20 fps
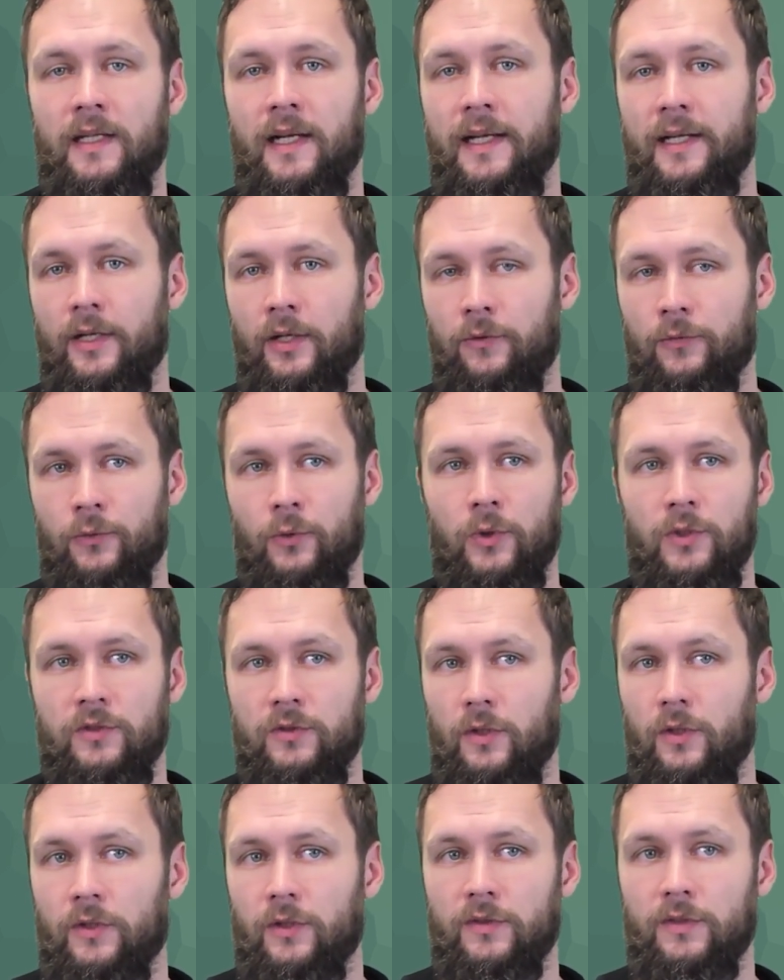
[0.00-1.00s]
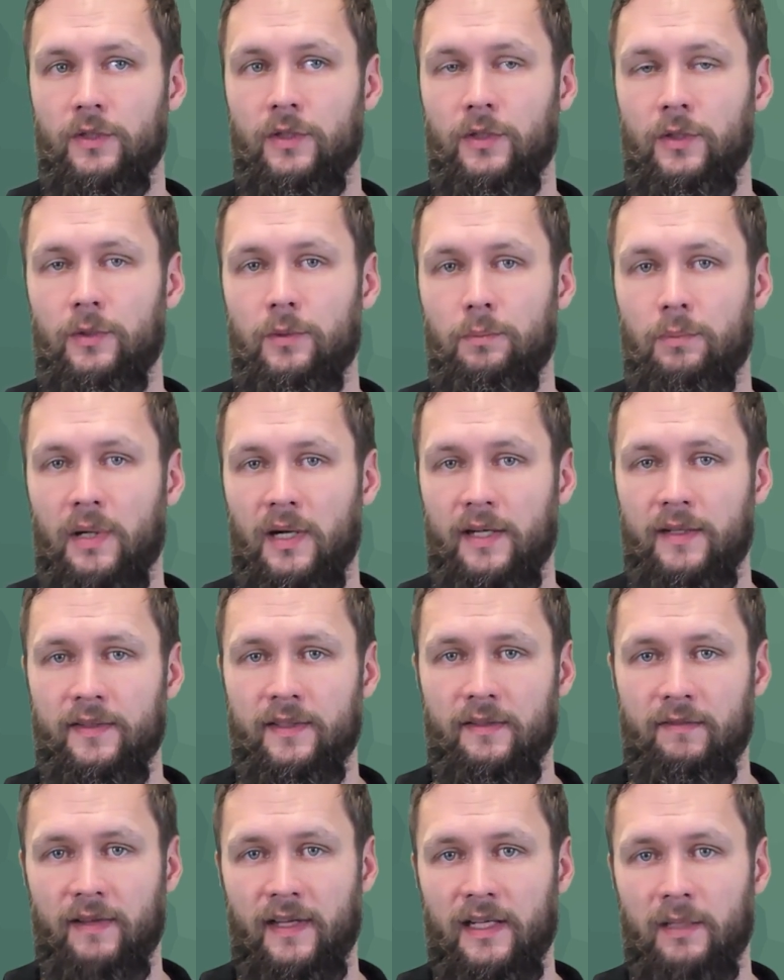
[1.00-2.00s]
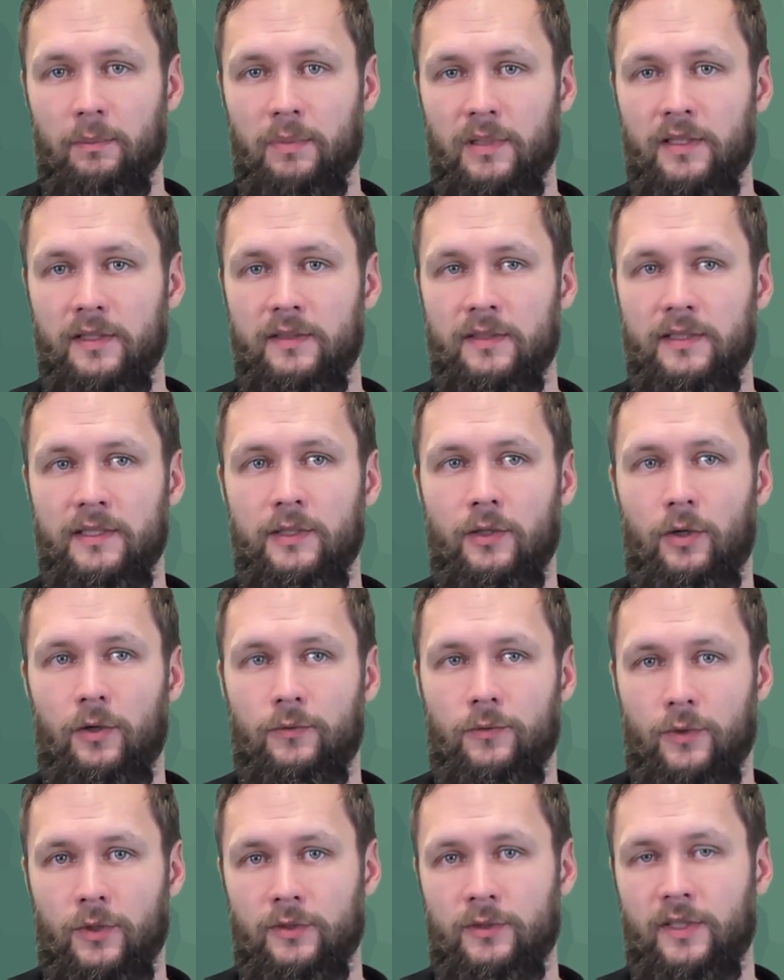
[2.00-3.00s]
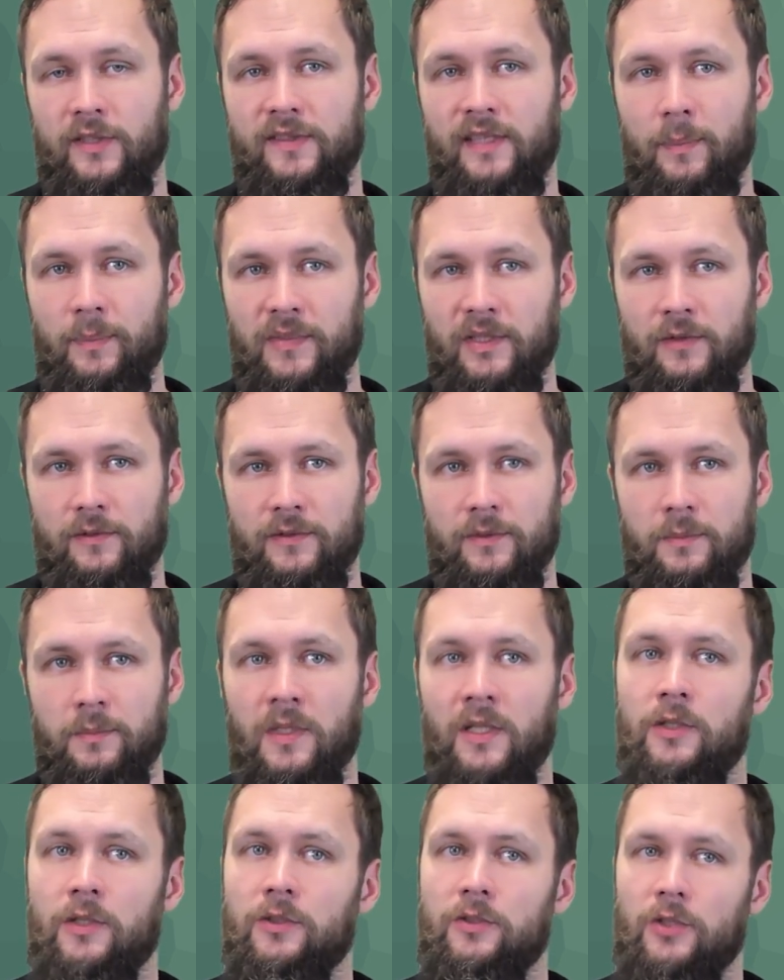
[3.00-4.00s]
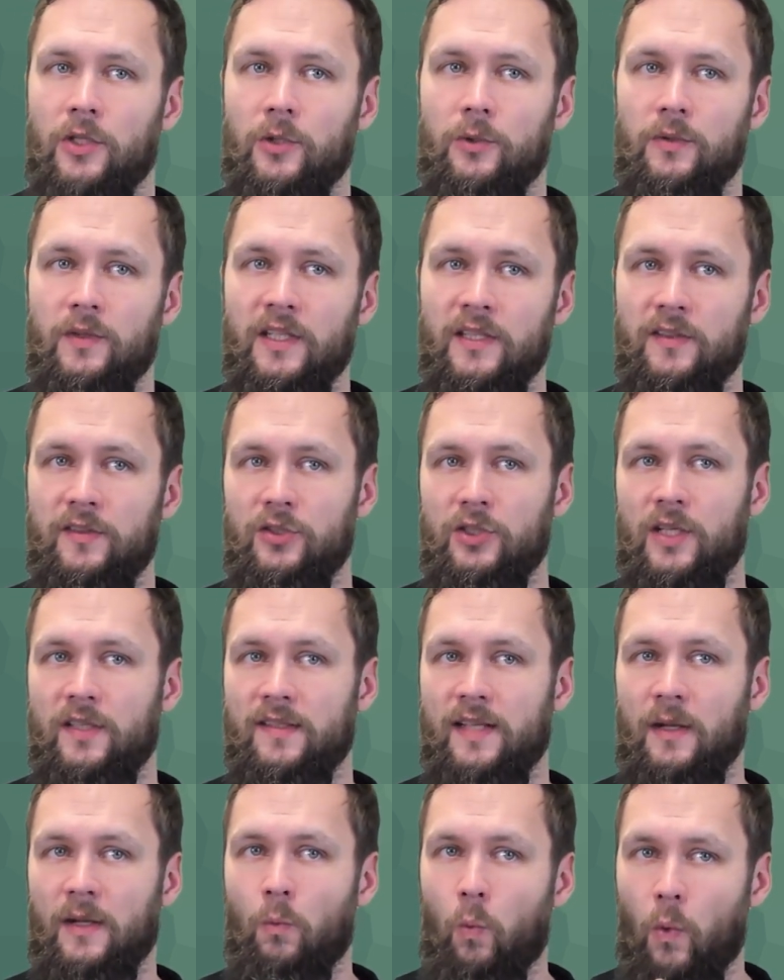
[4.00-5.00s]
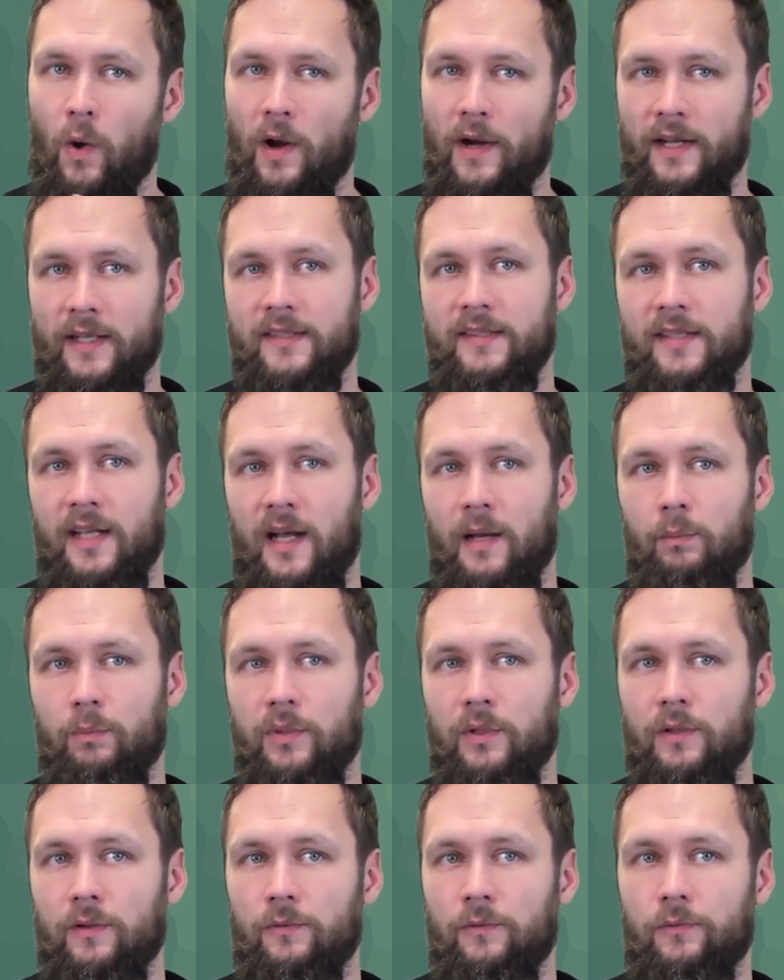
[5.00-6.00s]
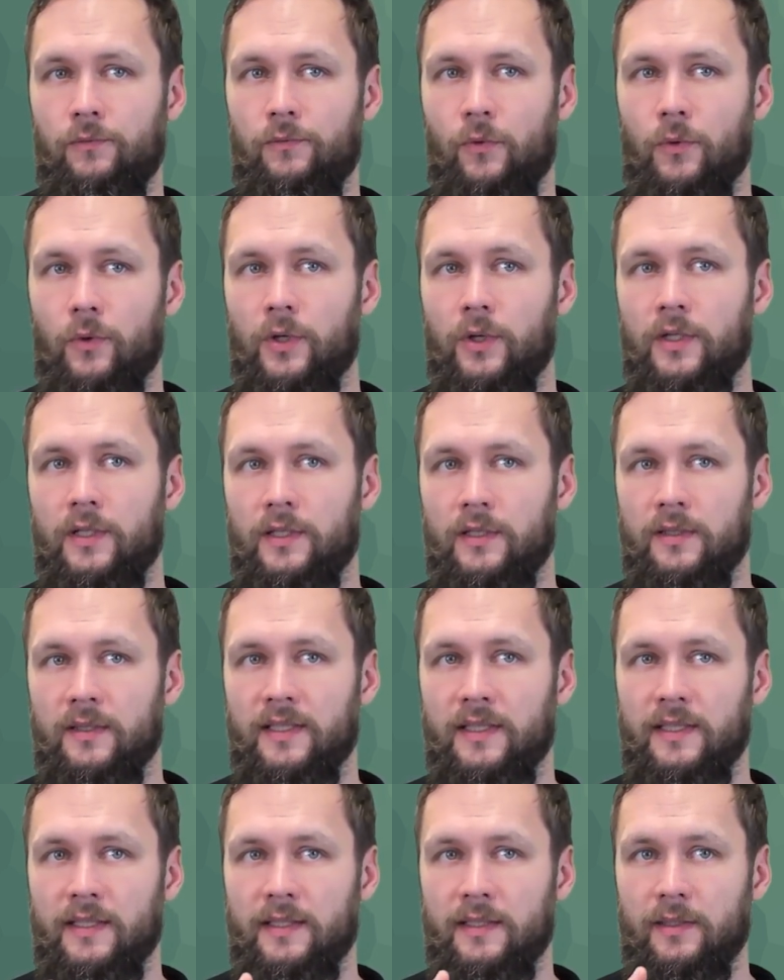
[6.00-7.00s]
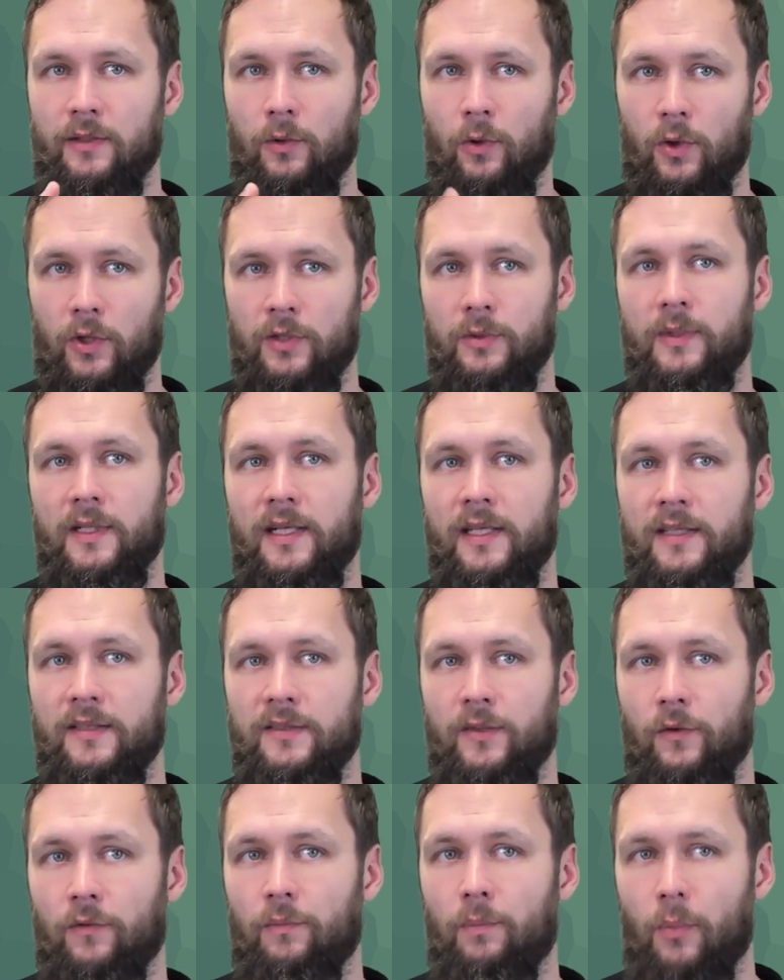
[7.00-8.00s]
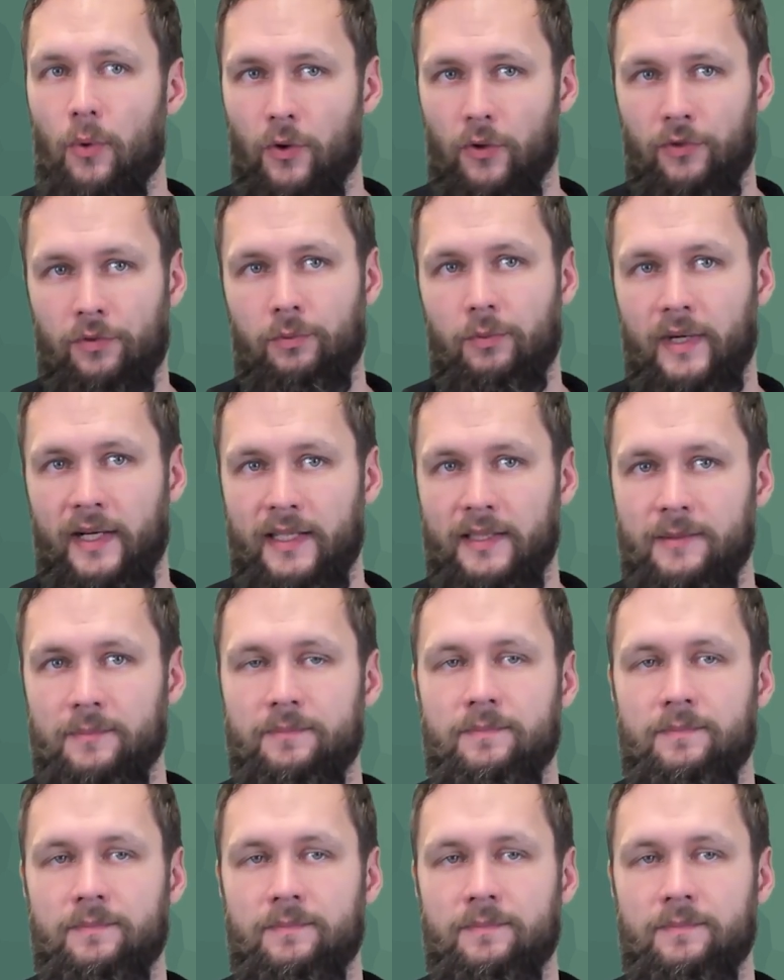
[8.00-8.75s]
And of course also by the availability of contraceptives. So this is just like one example for the laundry list of birth rate.